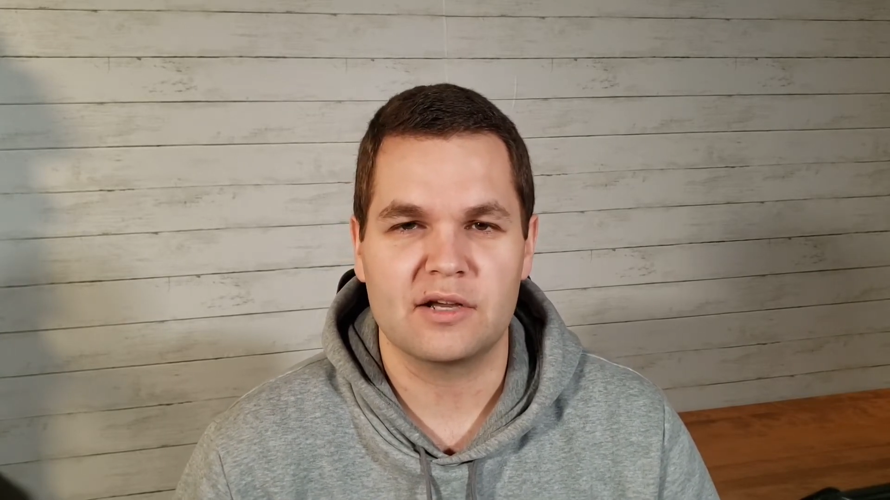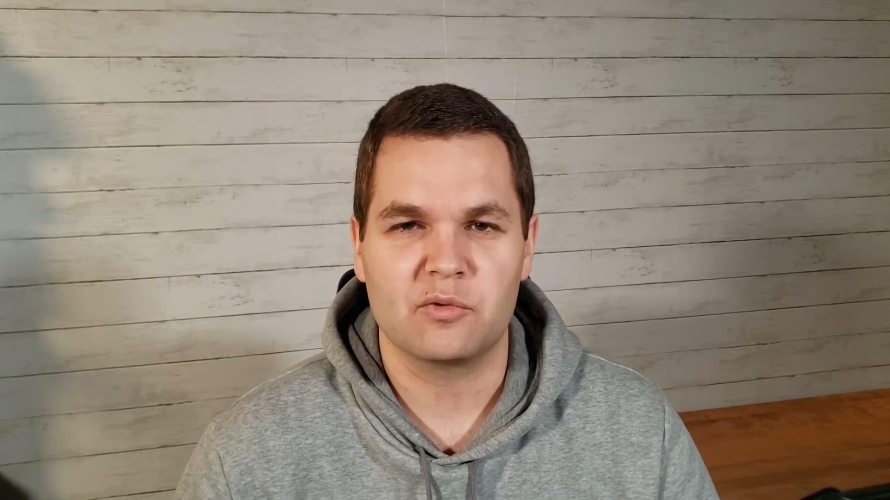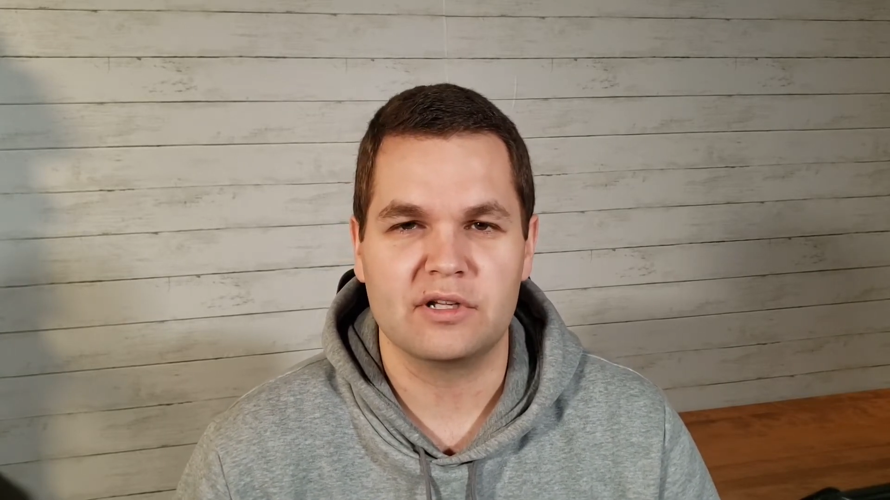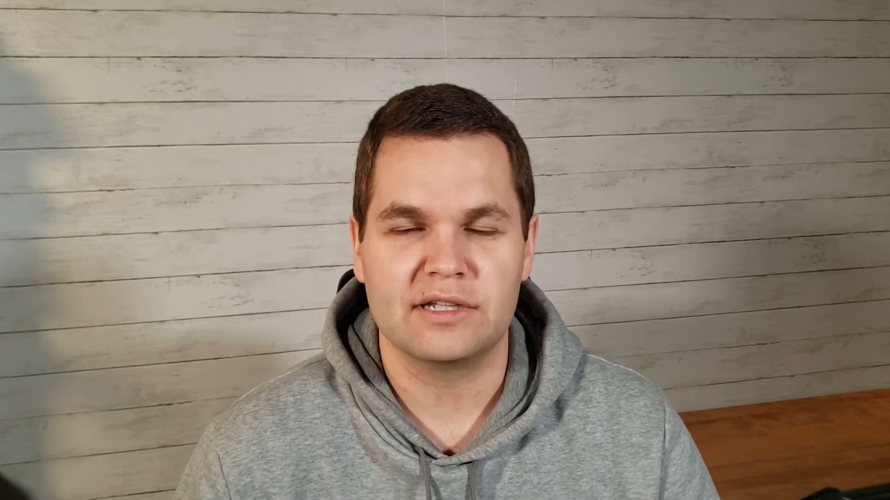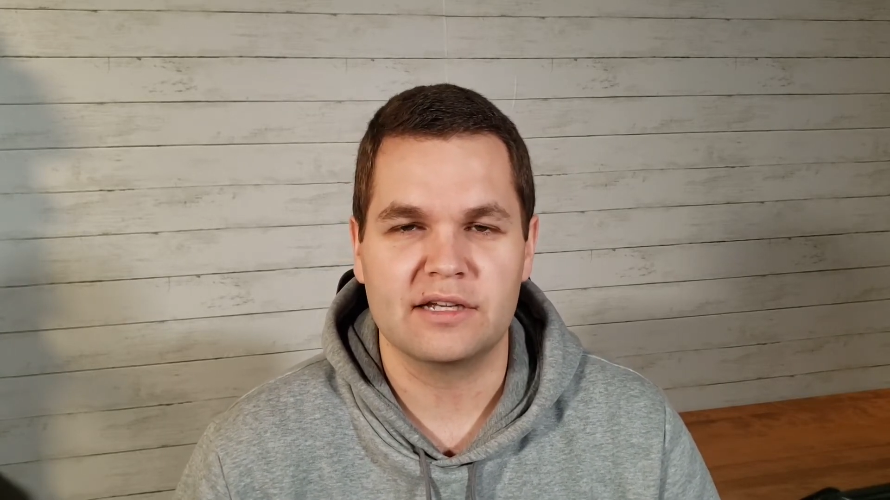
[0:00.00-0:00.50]
I
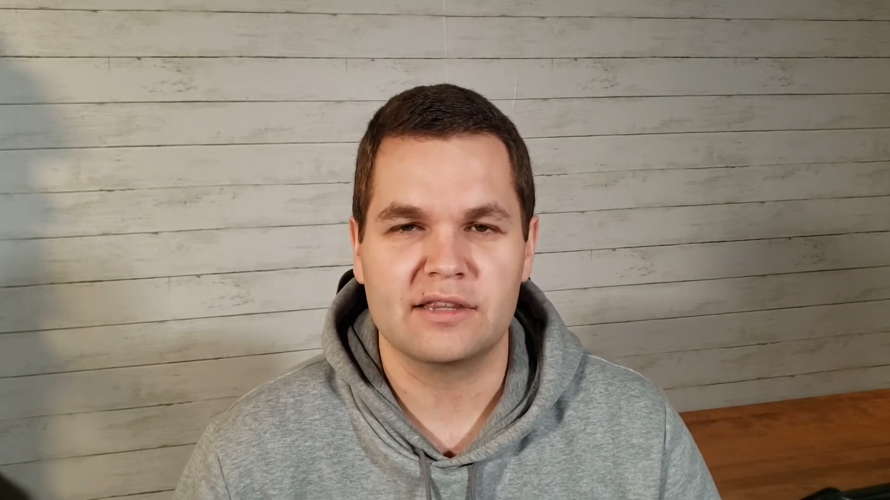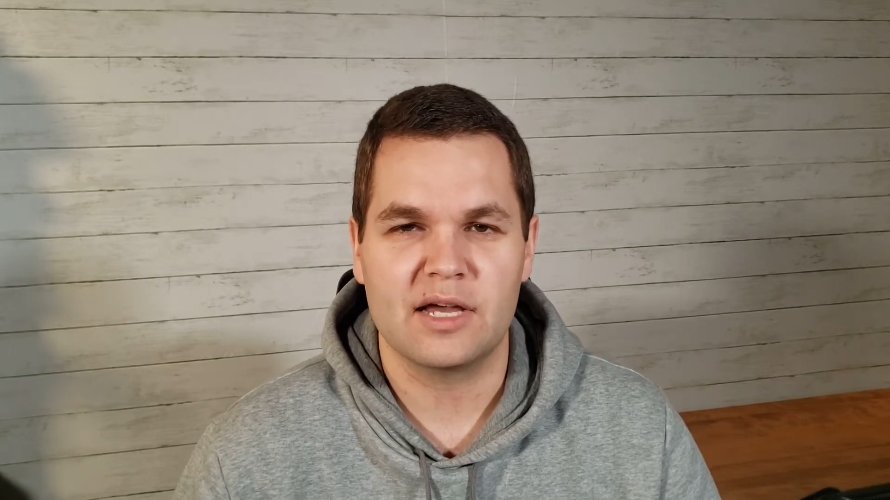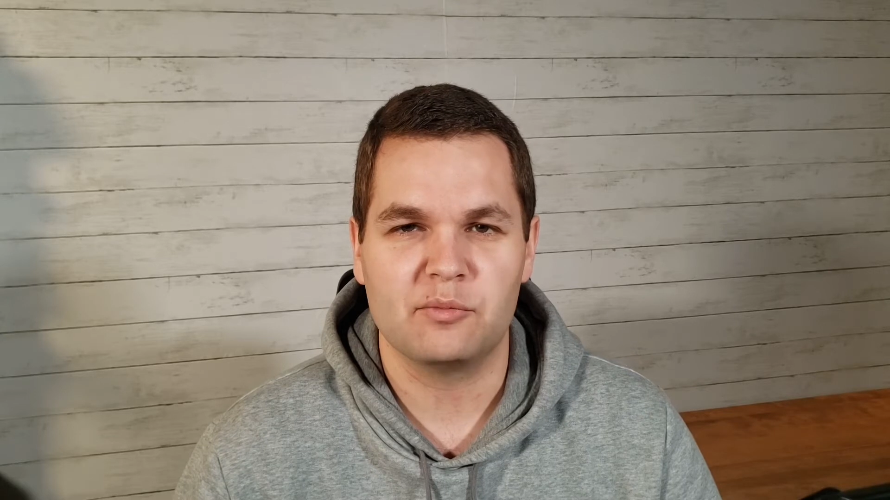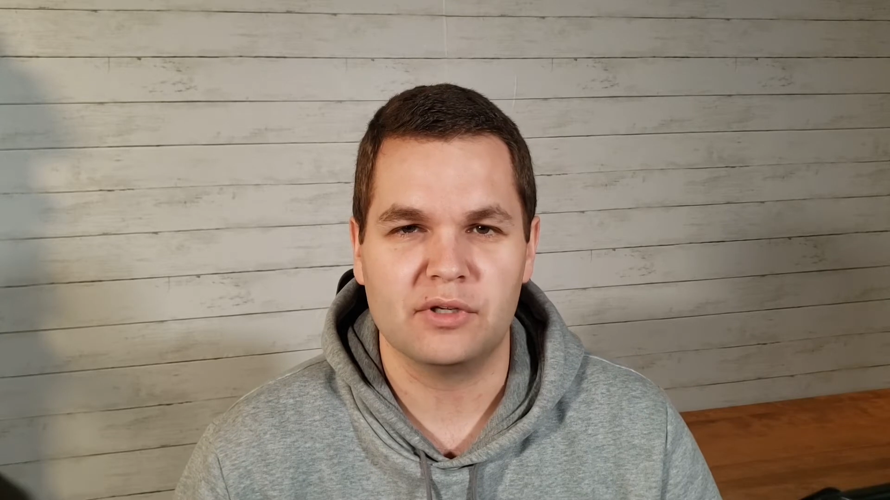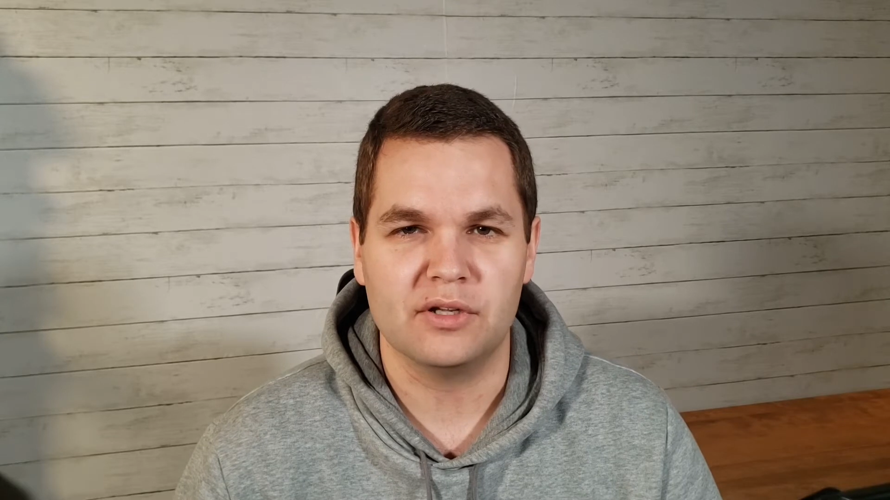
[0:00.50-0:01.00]
will link
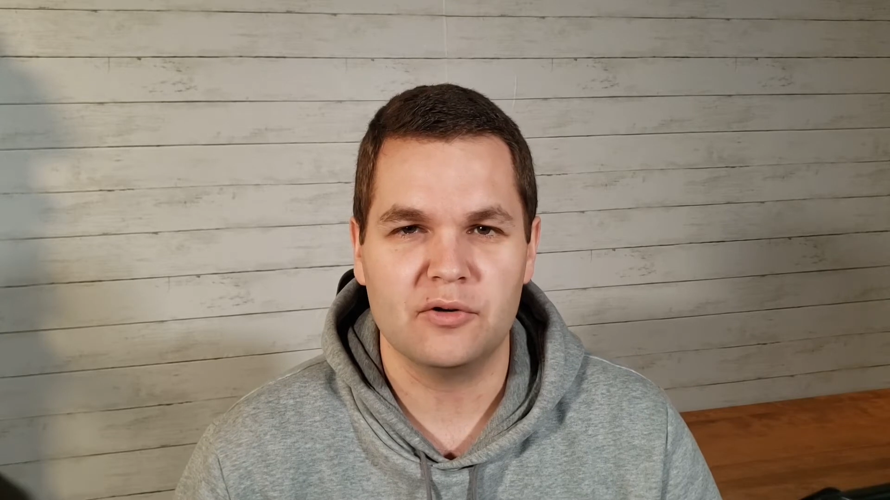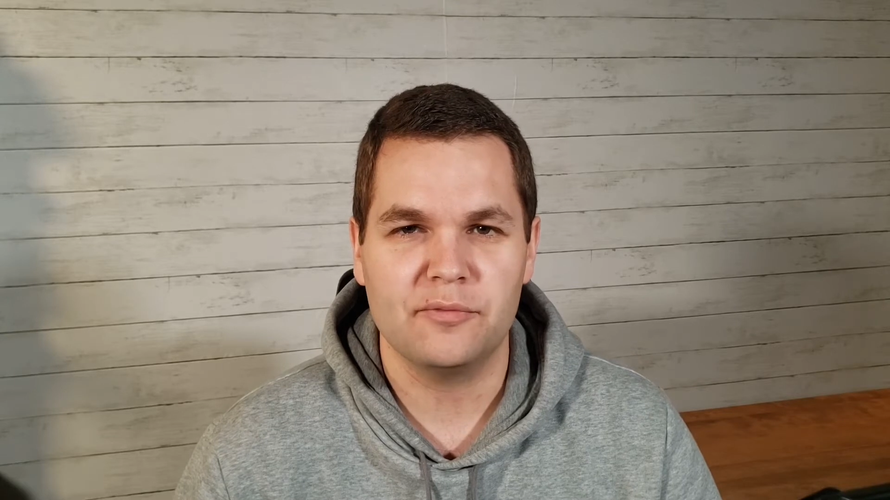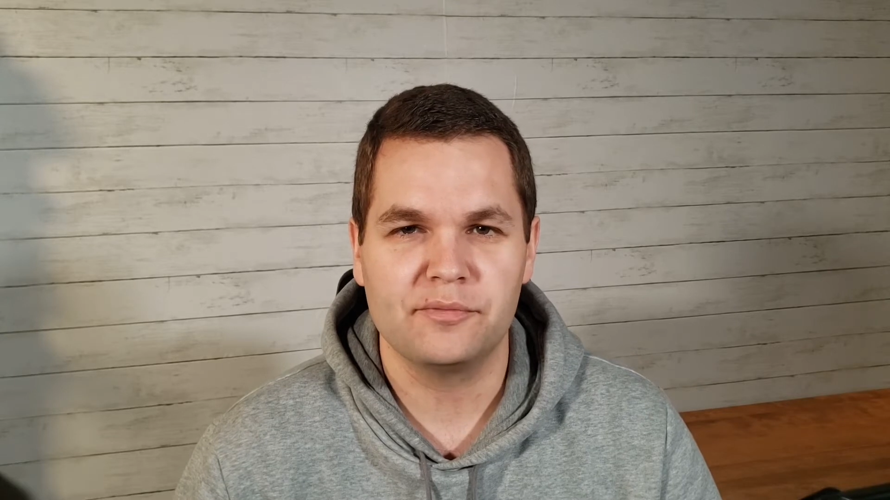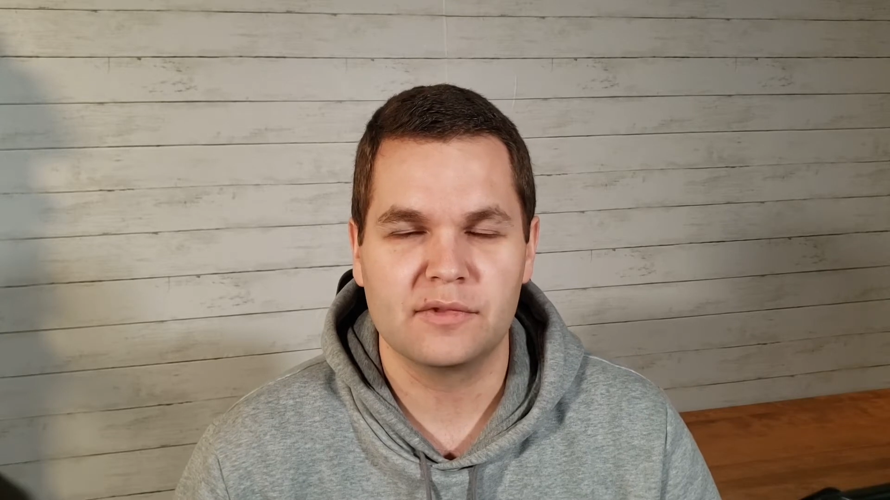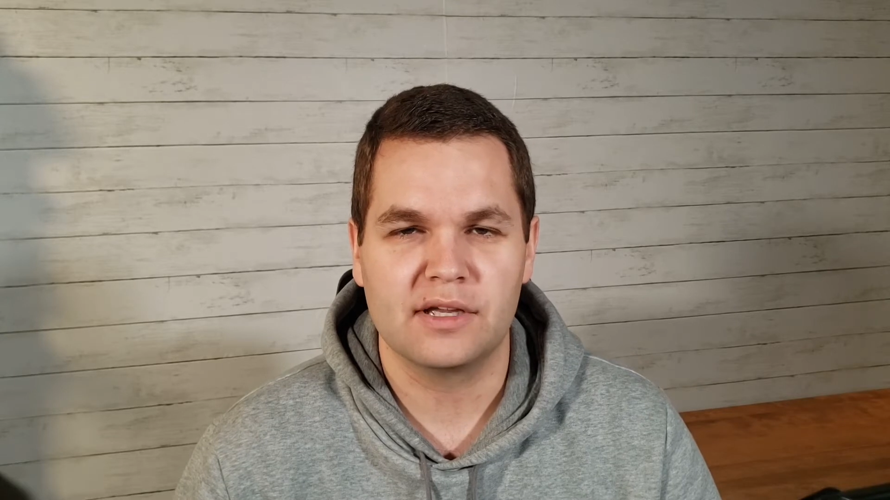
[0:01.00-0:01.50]
that below,